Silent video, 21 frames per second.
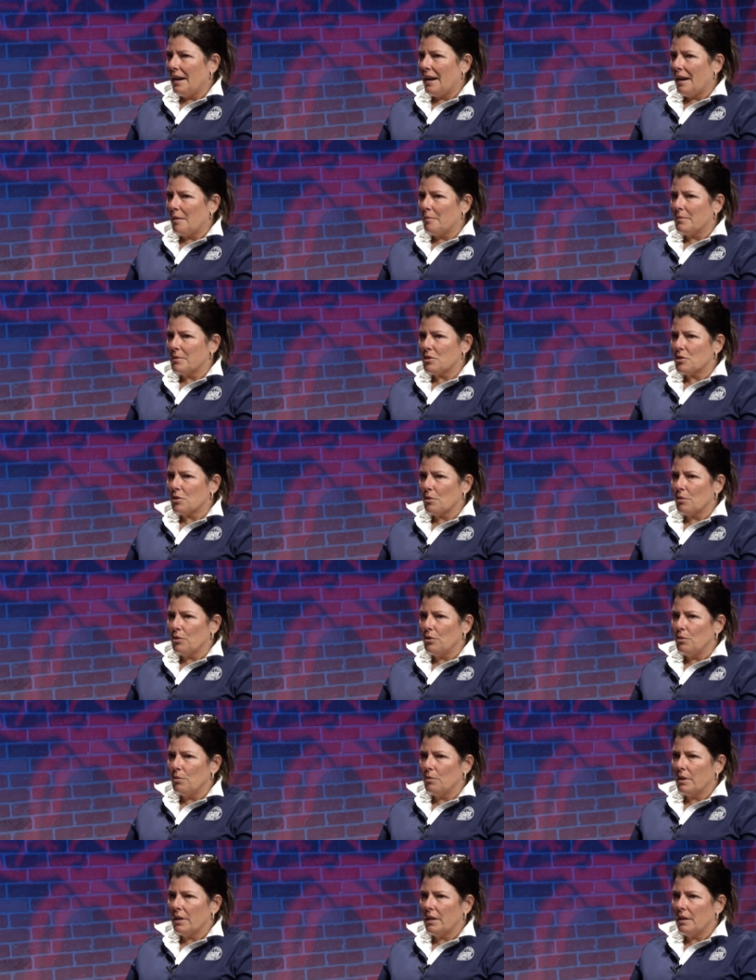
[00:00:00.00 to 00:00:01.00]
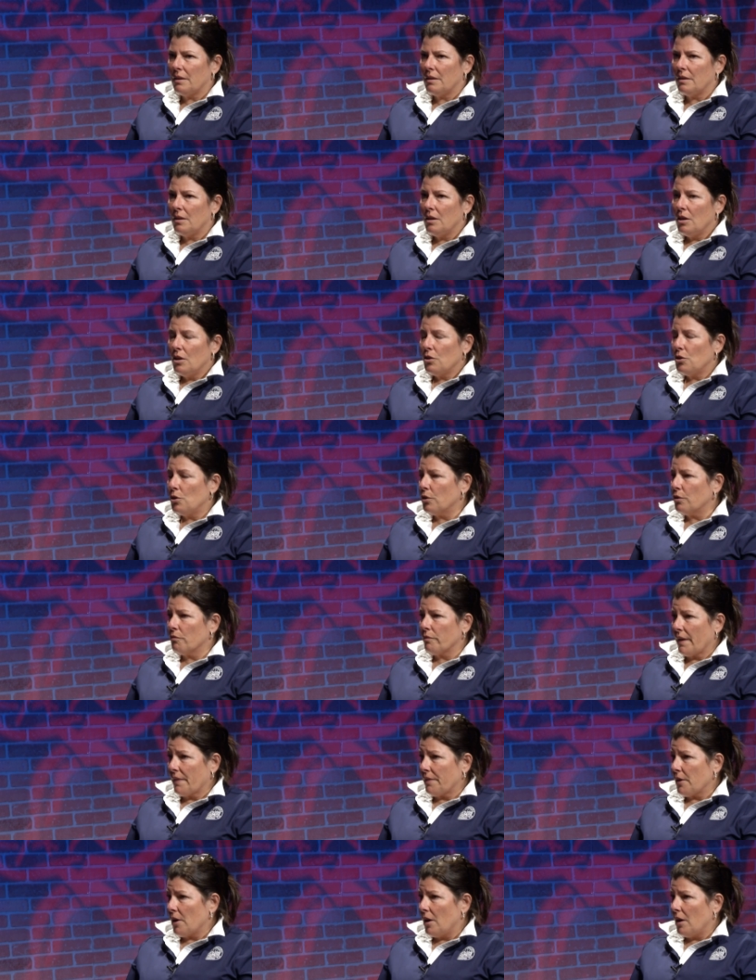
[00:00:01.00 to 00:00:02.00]
So you could
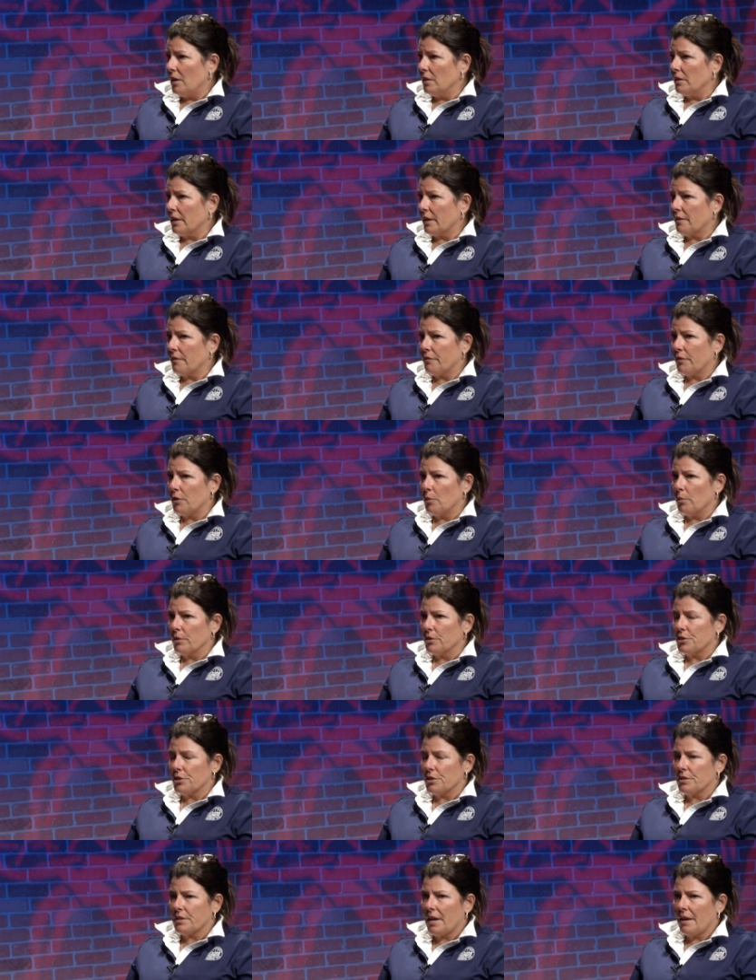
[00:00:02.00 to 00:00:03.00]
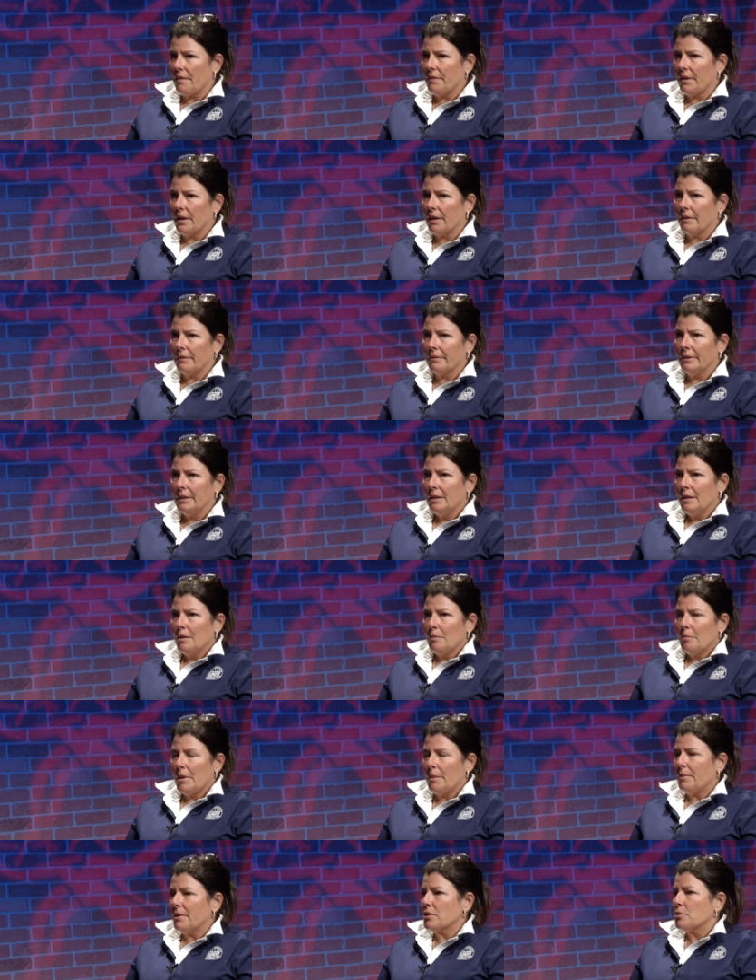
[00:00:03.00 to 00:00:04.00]
rent the hall, like if you were just having
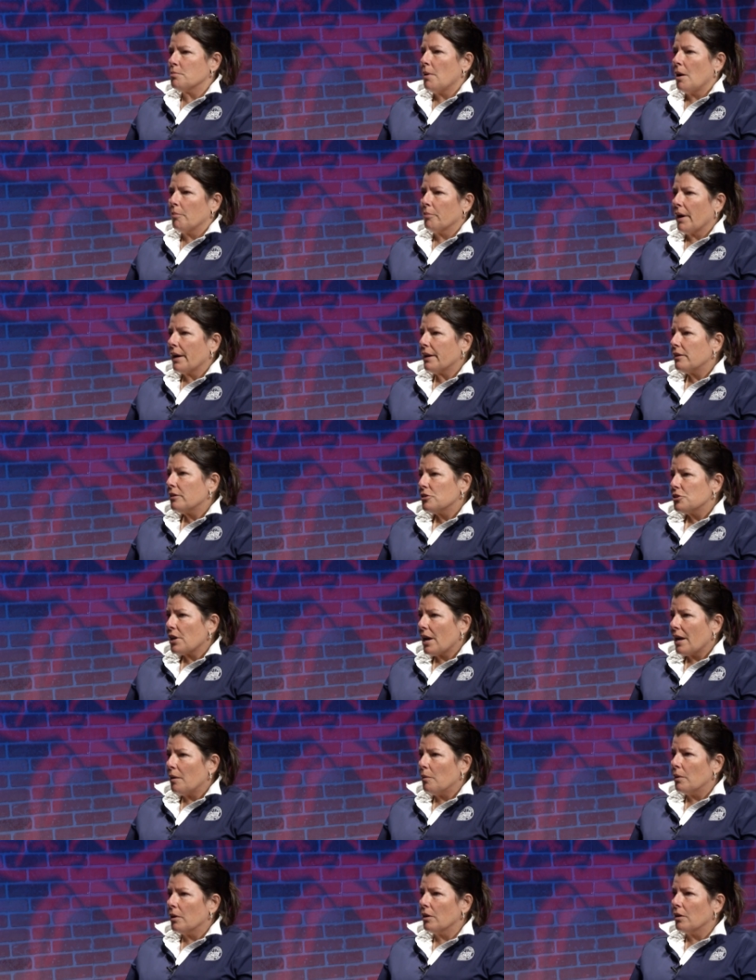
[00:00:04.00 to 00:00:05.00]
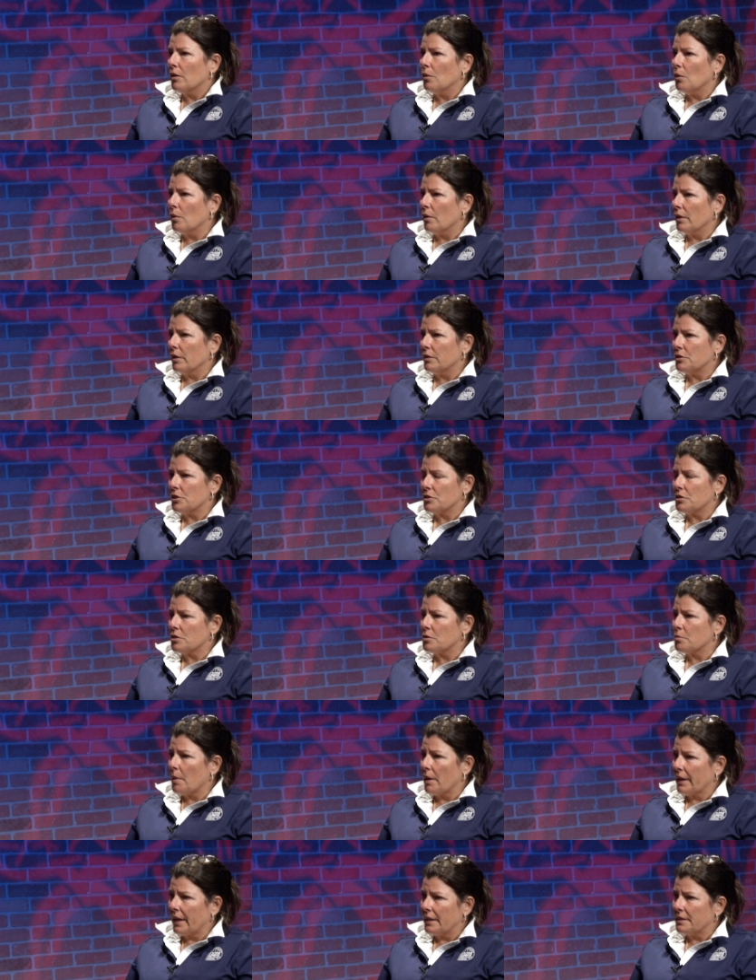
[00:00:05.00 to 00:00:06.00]
maybe a small bridal shower or just a
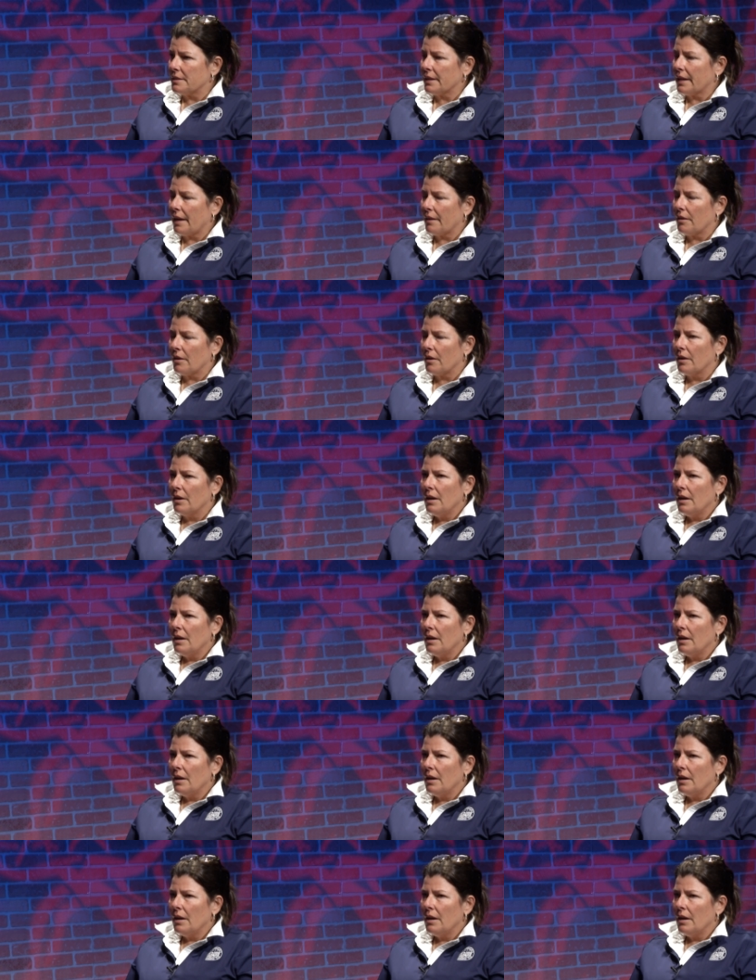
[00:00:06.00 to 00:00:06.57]
small get together.